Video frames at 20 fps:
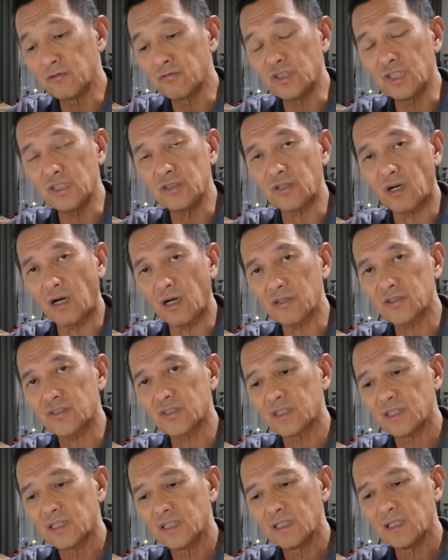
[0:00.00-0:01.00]
to
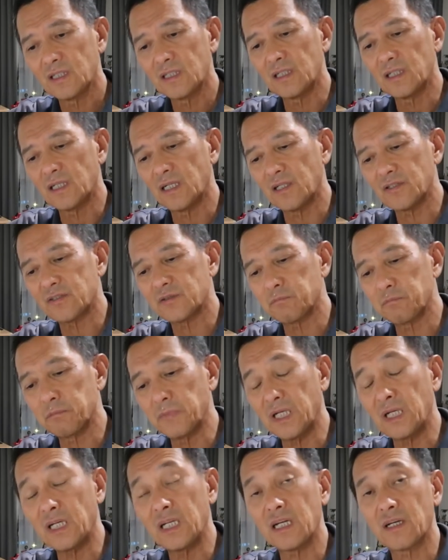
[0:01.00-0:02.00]
detox. It has
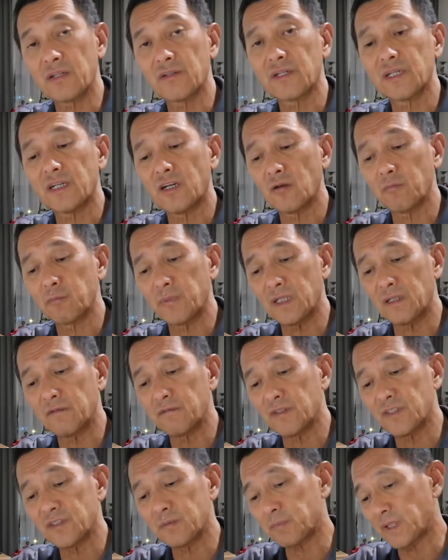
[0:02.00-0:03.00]
many other health
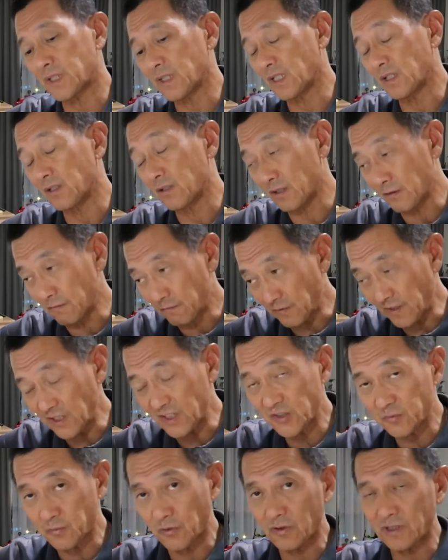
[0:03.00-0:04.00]
benefits, but in the
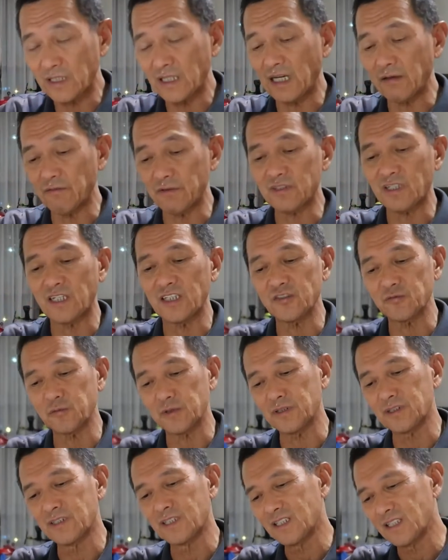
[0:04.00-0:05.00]
Facebook
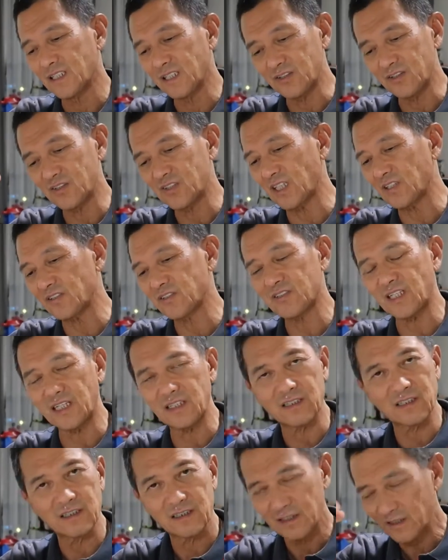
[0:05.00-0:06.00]
advertisement, it says
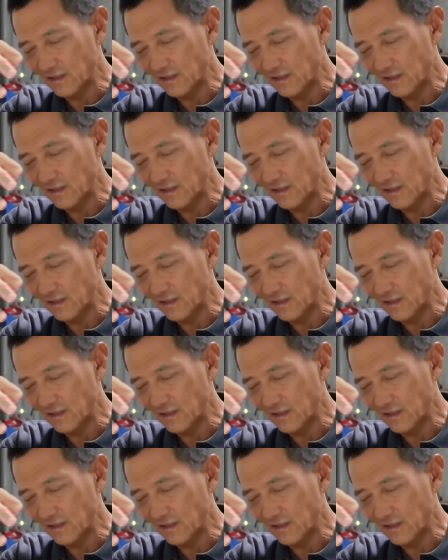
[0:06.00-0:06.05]
that